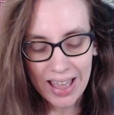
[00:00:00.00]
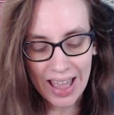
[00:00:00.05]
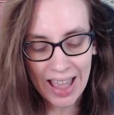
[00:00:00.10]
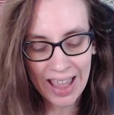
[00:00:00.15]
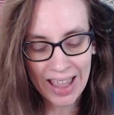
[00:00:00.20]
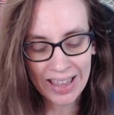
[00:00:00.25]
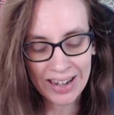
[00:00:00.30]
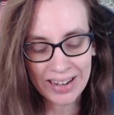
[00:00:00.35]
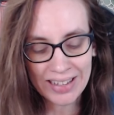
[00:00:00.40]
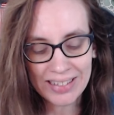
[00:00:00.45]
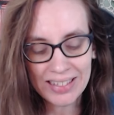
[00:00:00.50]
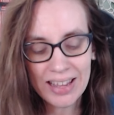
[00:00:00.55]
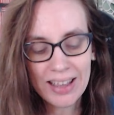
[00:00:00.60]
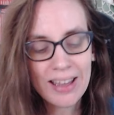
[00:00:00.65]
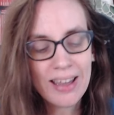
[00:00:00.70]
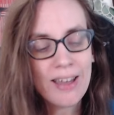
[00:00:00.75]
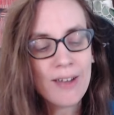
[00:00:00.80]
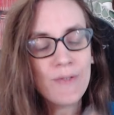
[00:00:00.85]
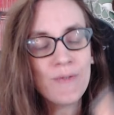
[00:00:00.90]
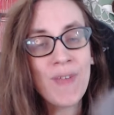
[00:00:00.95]
And it's
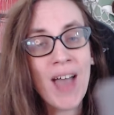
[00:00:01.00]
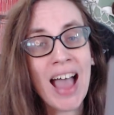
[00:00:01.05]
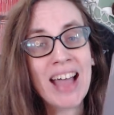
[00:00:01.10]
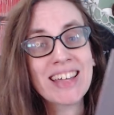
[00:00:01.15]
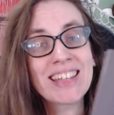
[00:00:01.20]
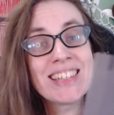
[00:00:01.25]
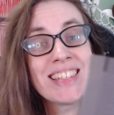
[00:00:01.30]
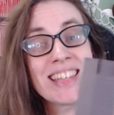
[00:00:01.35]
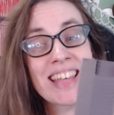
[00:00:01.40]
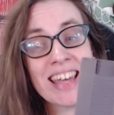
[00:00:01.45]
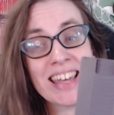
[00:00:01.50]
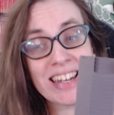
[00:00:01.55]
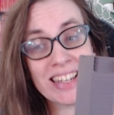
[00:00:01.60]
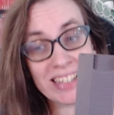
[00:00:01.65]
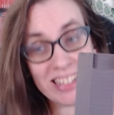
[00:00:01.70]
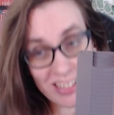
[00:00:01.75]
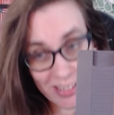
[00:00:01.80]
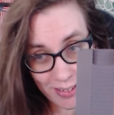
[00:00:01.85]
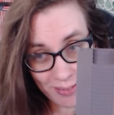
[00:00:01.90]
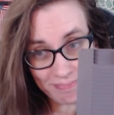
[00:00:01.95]

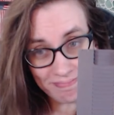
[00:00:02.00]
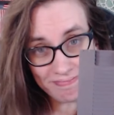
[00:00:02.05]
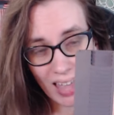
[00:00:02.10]
Faxanadu.